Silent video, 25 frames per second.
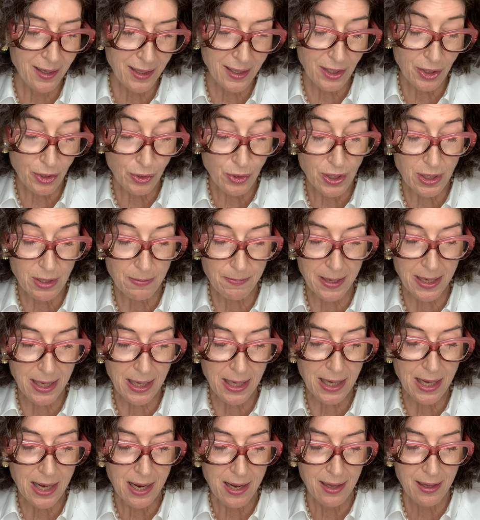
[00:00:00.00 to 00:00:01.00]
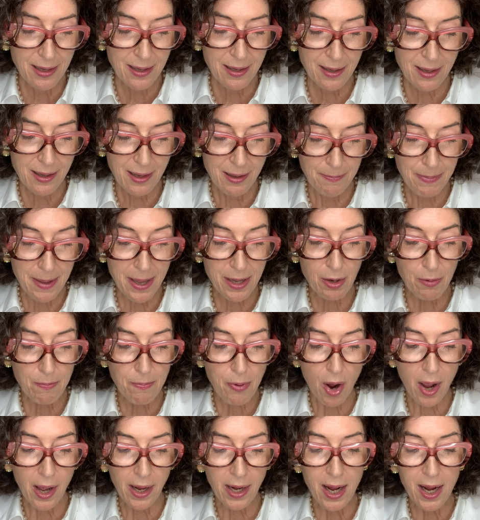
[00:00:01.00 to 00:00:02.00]
used to be a better
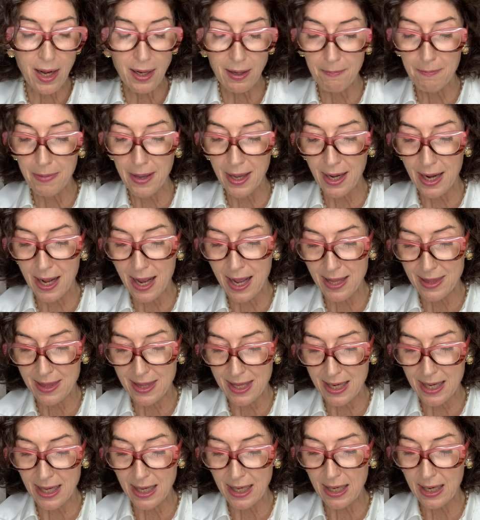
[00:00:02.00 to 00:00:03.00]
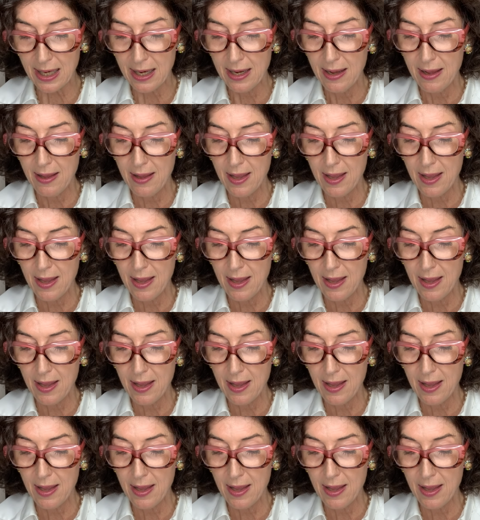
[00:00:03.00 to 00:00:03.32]
product, but I think